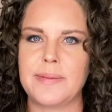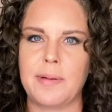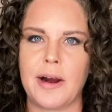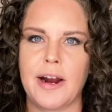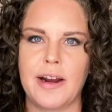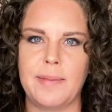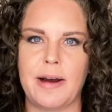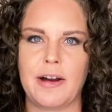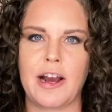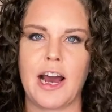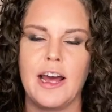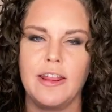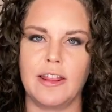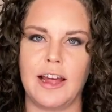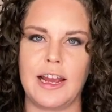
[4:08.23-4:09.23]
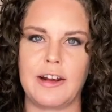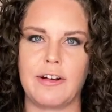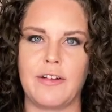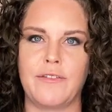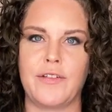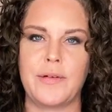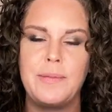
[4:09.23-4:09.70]
part about cotton
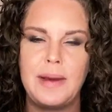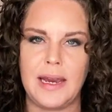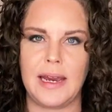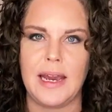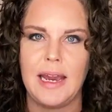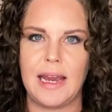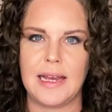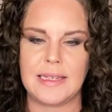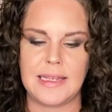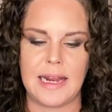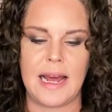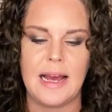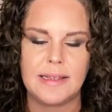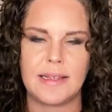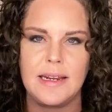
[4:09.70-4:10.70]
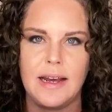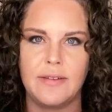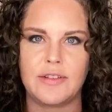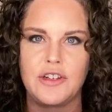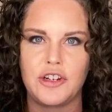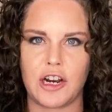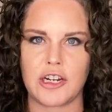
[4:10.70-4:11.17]
Lycra for me is it has
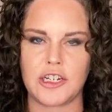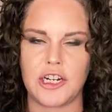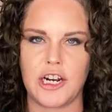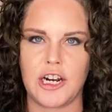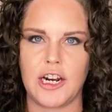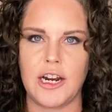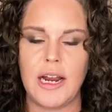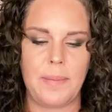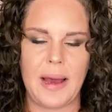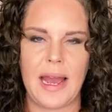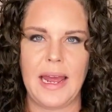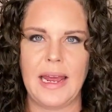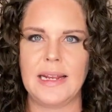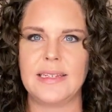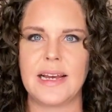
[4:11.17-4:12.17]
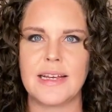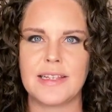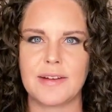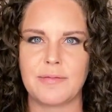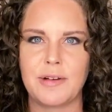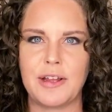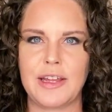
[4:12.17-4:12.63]
enough structure, but it
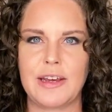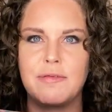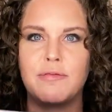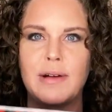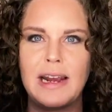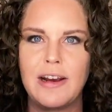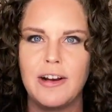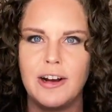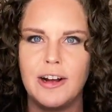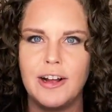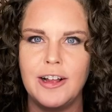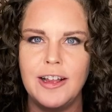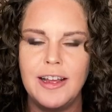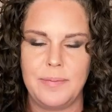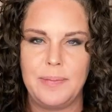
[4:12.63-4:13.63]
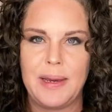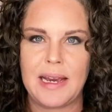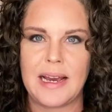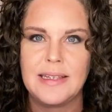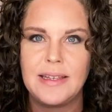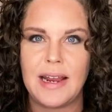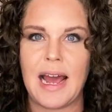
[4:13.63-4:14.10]
doesn't really wrinkle
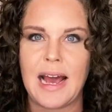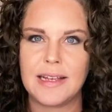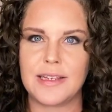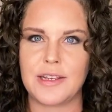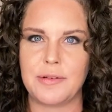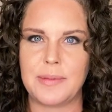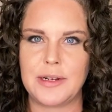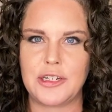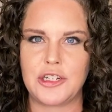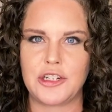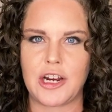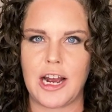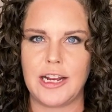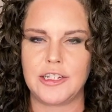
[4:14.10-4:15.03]
because it has so much stretch,